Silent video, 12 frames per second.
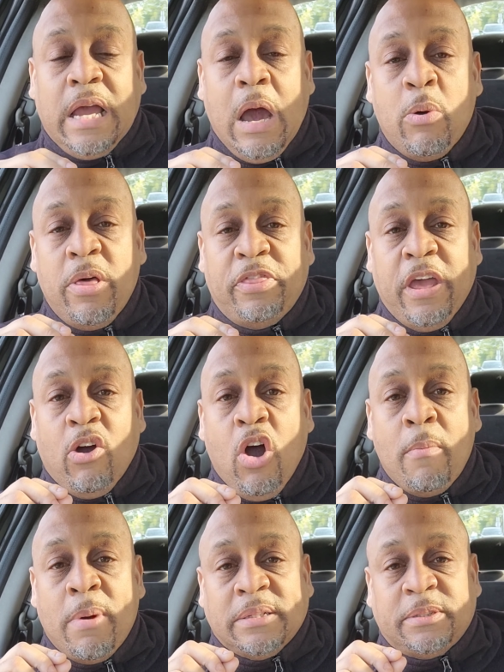I want to thank
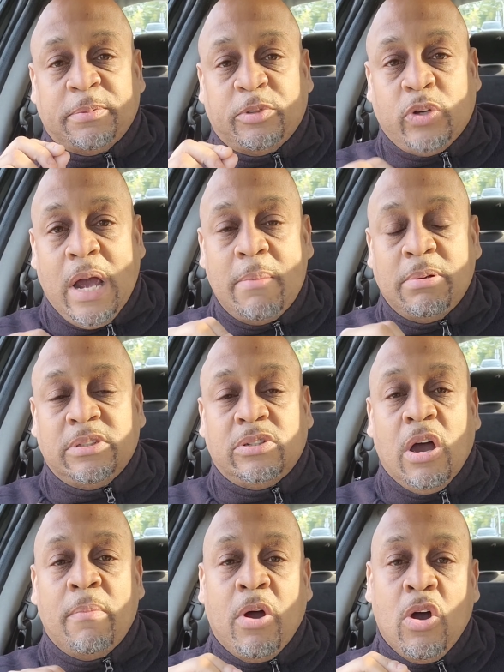all my subscribers,
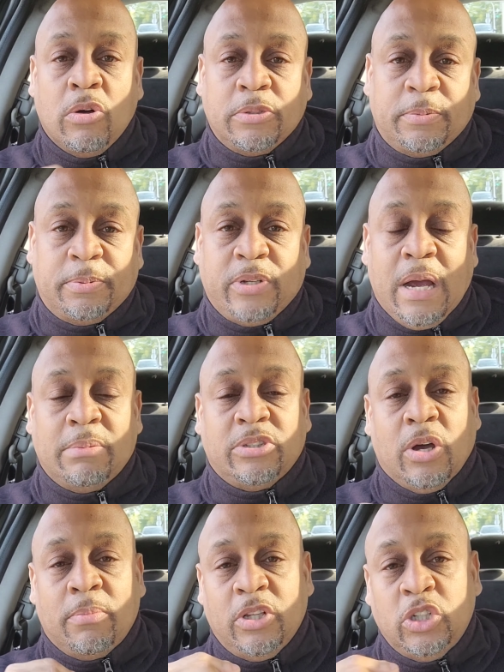all my old subscribers,
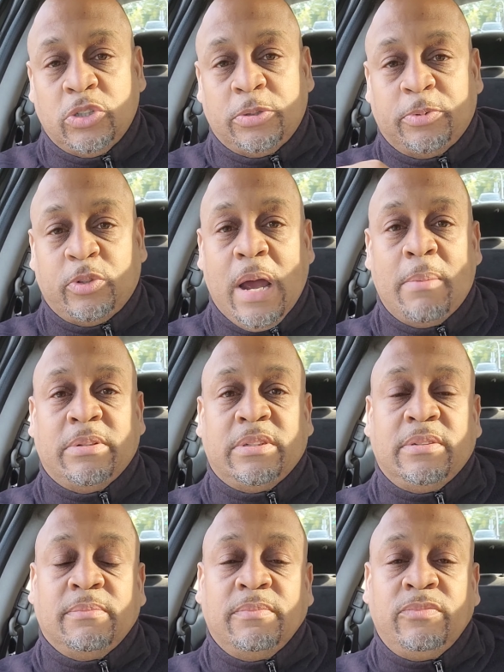all my new subscribers.
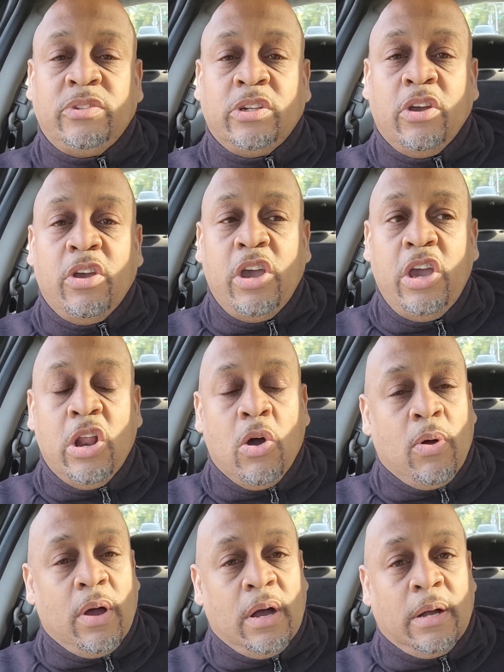You
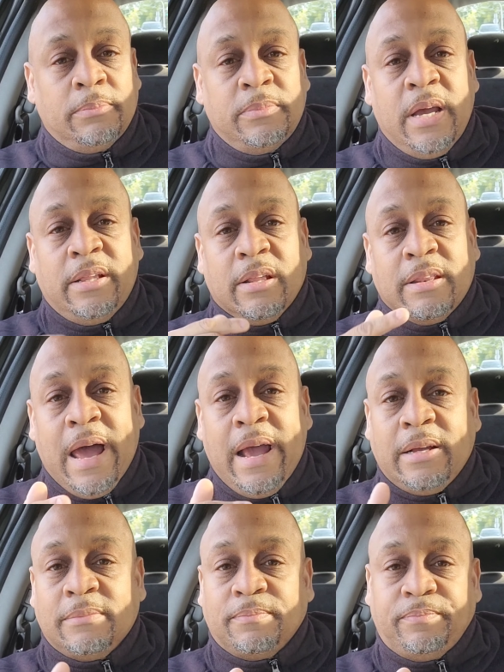know, um, hit the
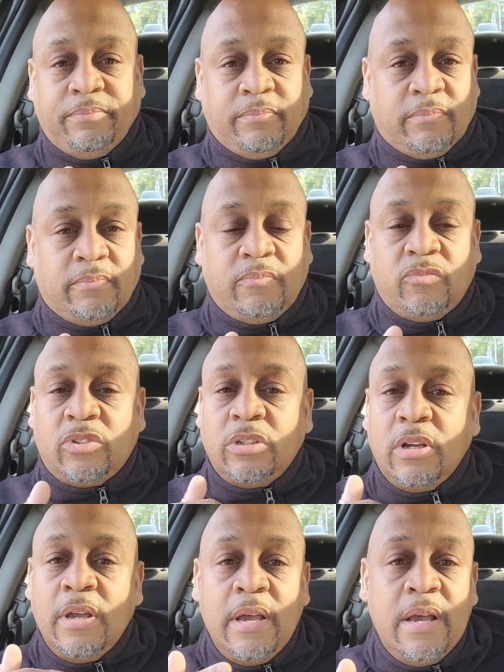like,
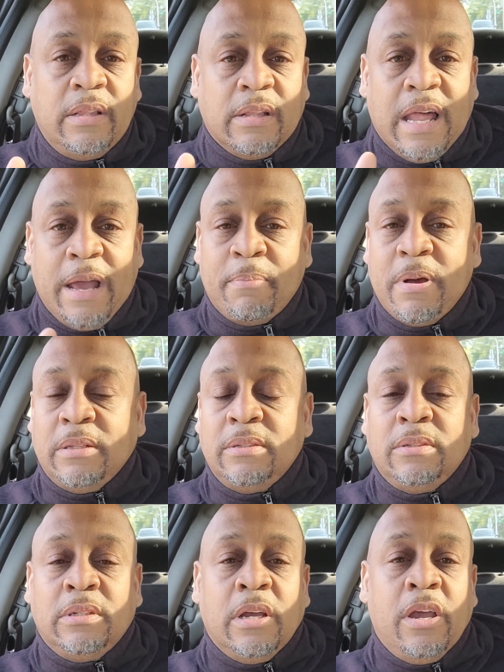hit the like
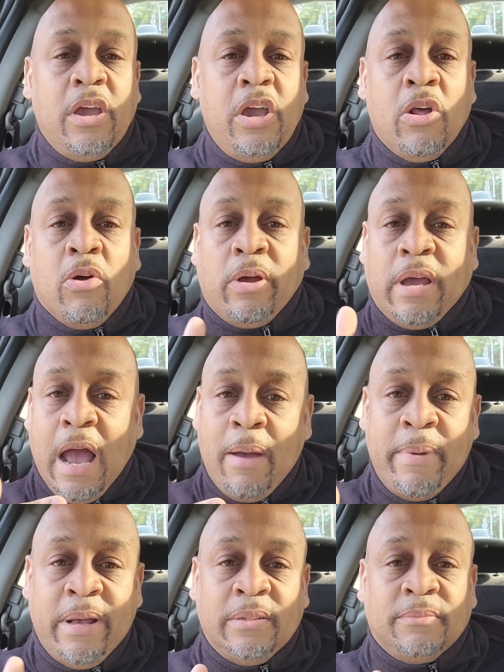button, you know,
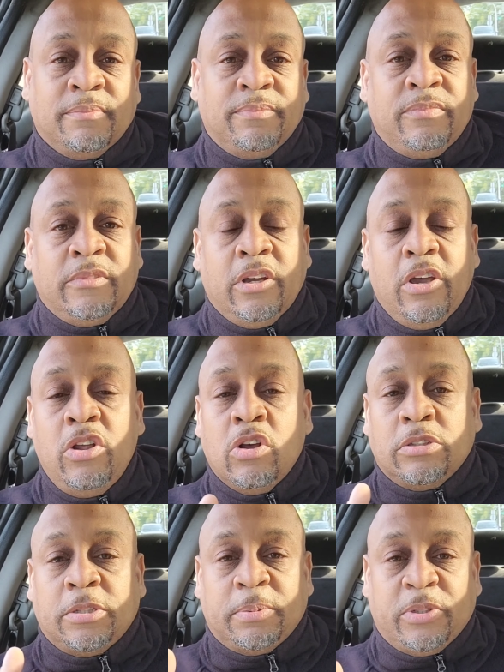comment, you
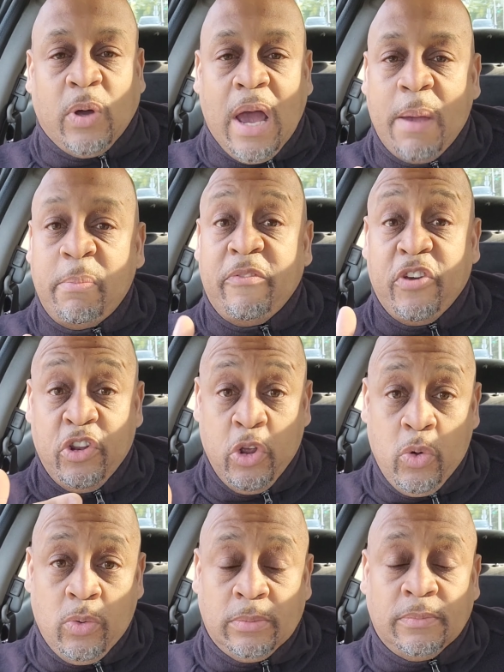know, subscribe if you're
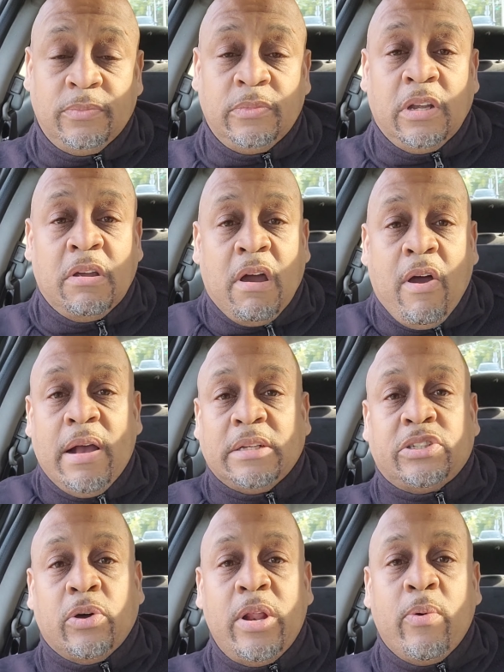new. All right,
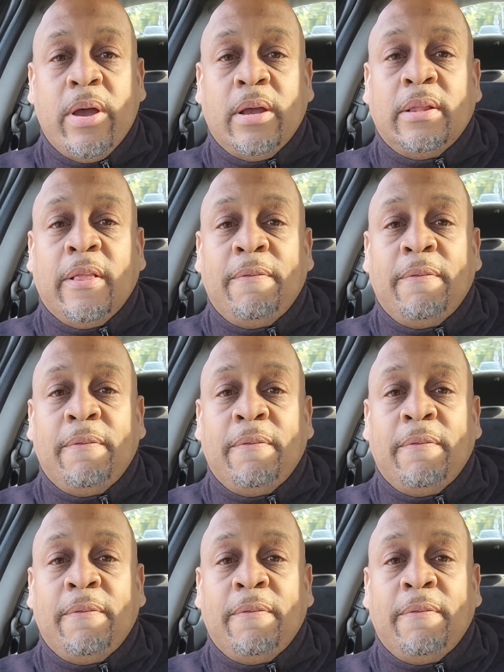so anyway,